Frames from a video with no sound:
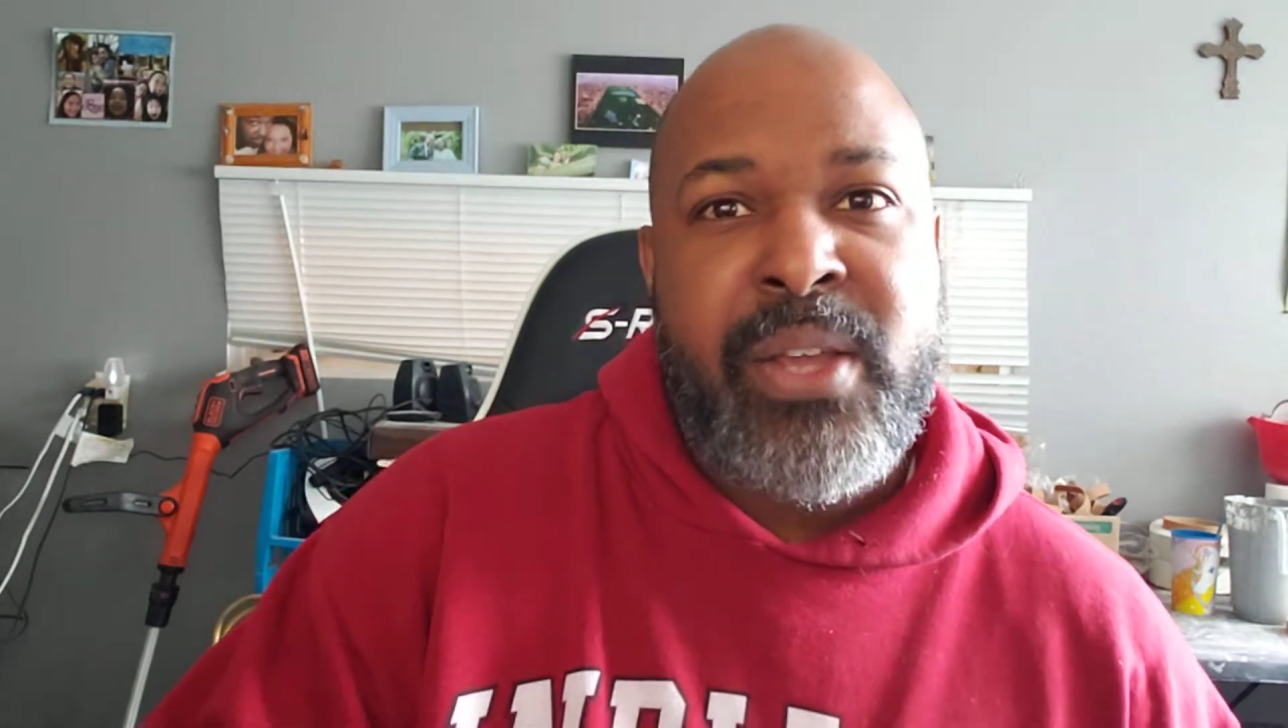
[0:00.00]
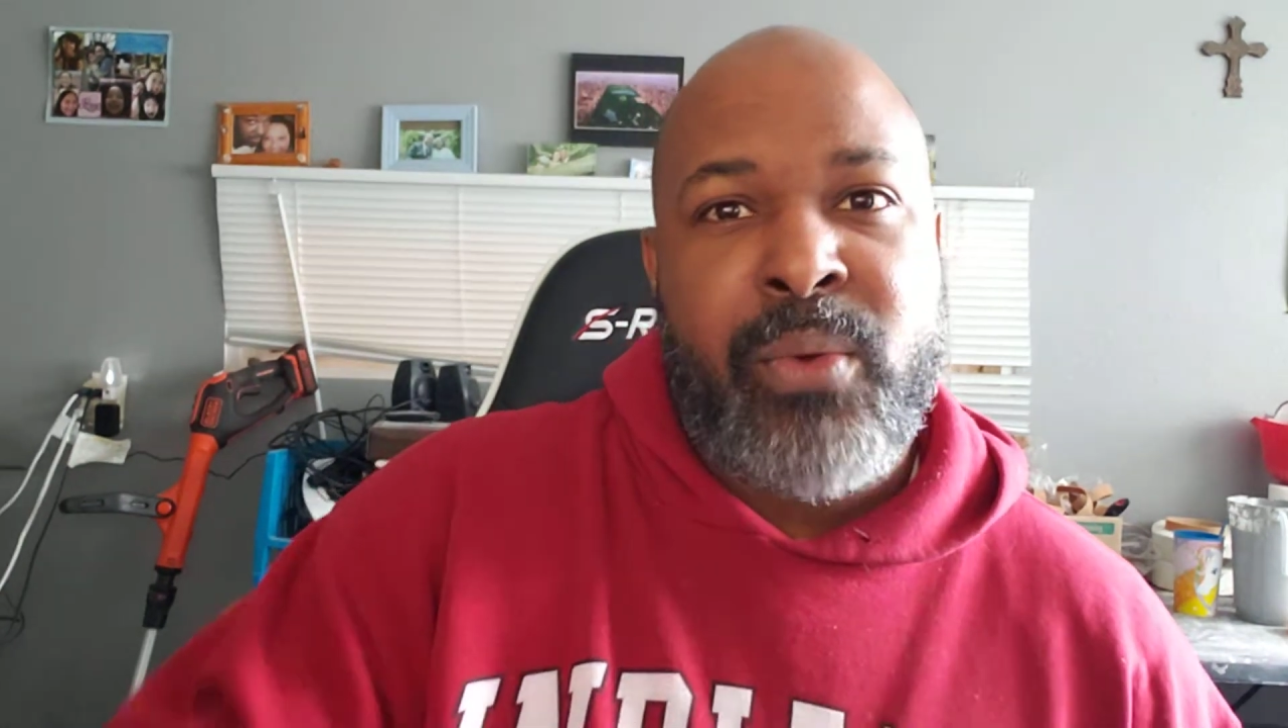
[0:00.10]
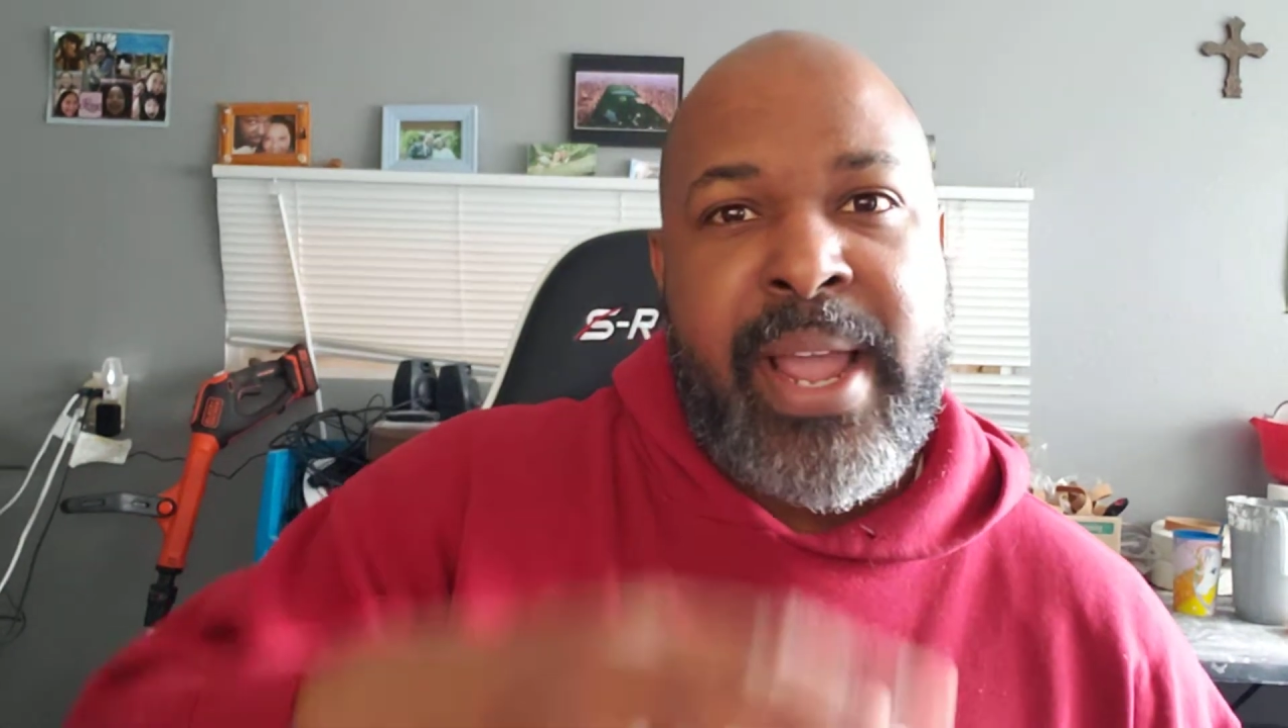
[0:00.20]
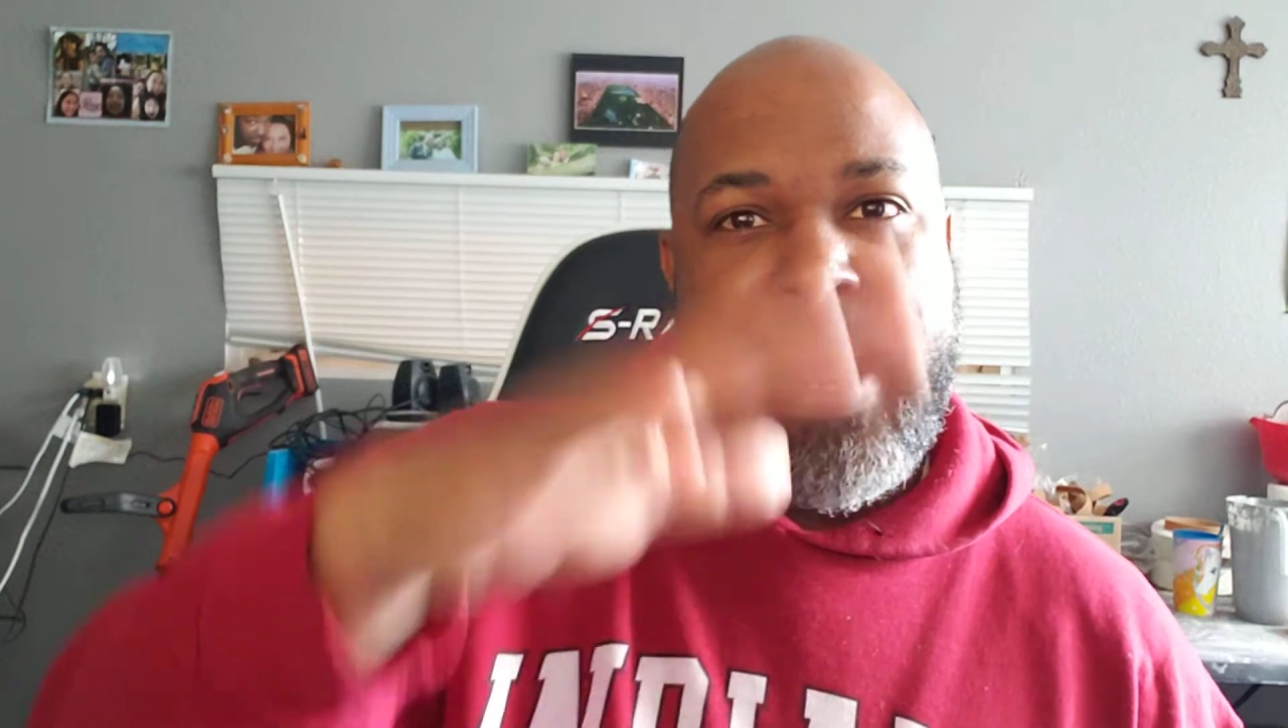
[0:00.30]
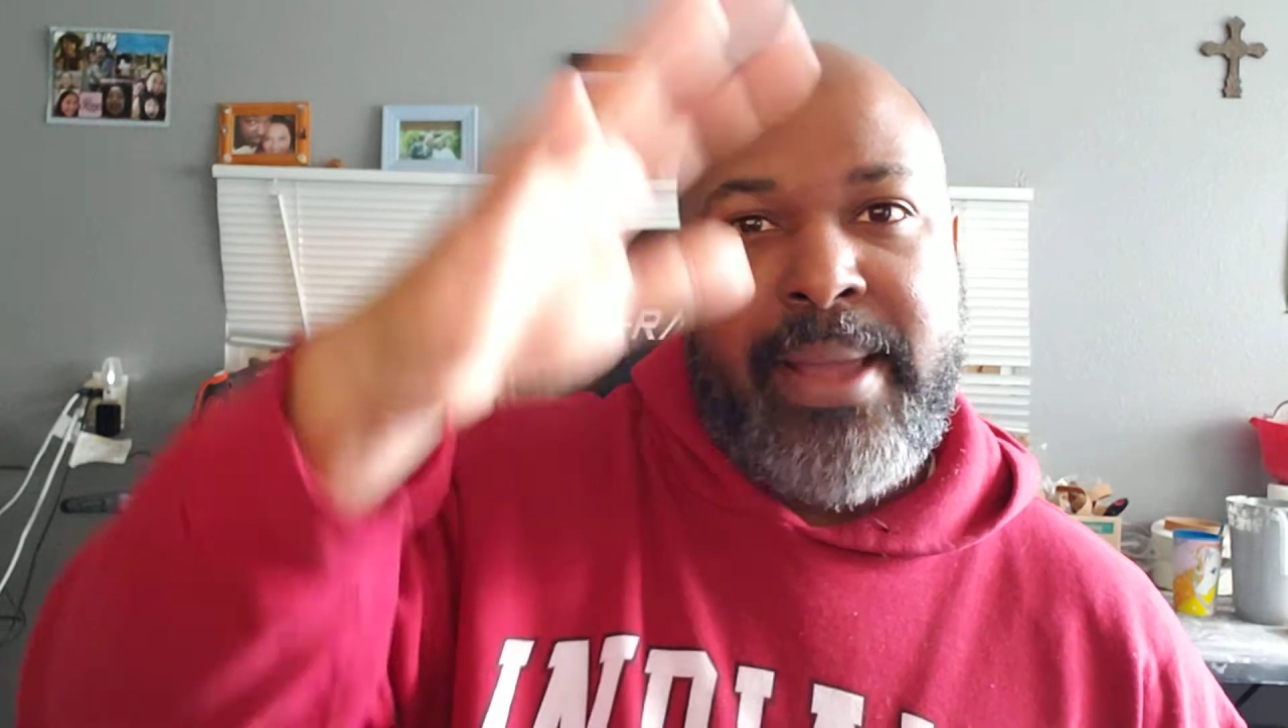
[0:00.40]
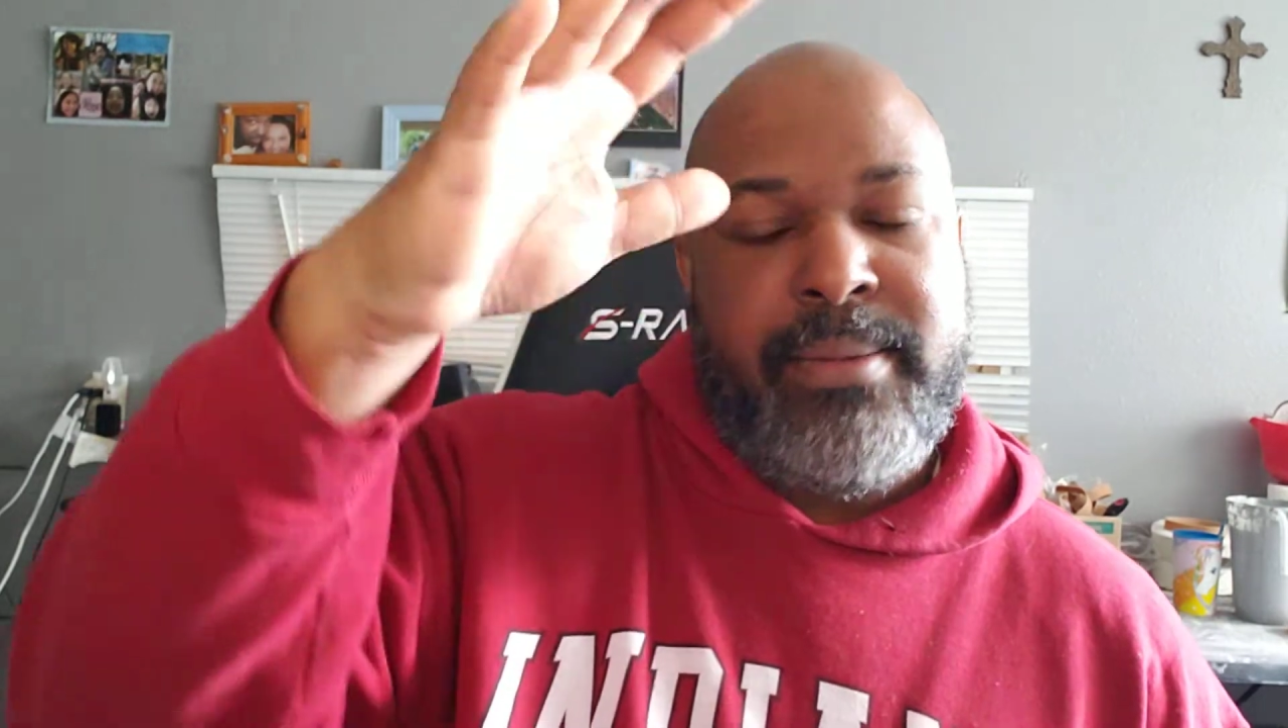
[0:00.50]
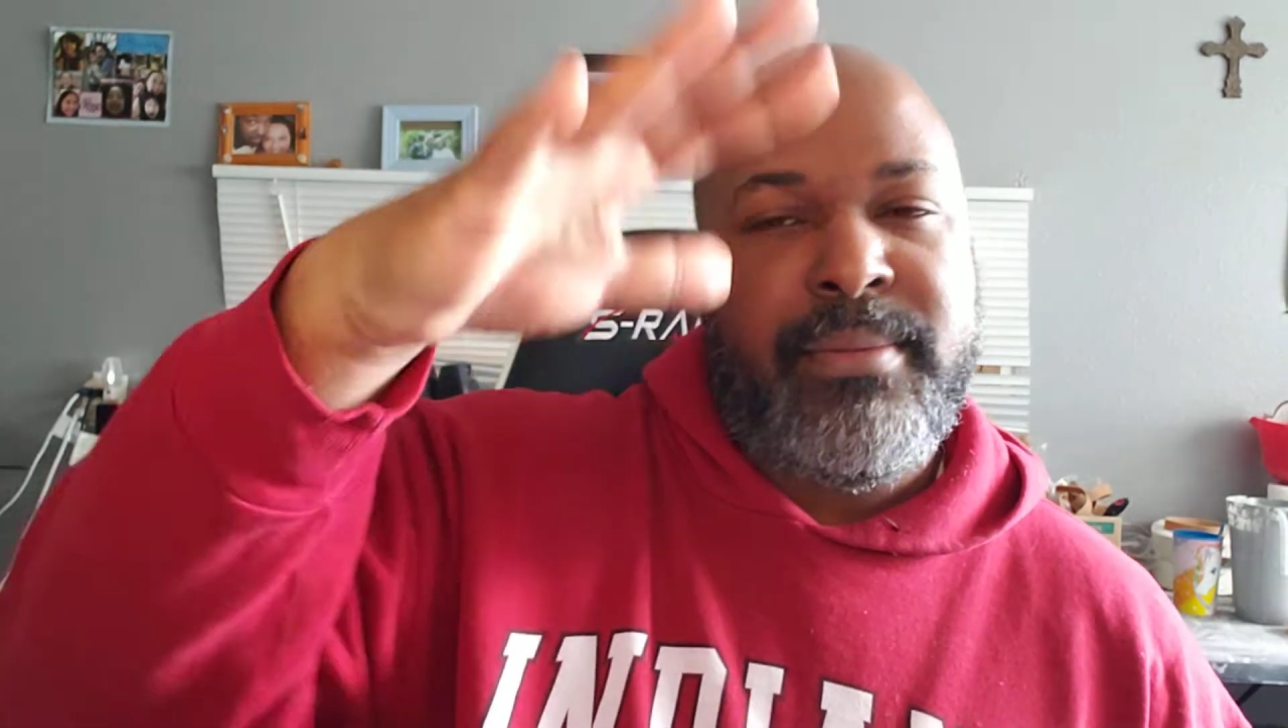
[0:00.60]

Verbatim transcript: rain,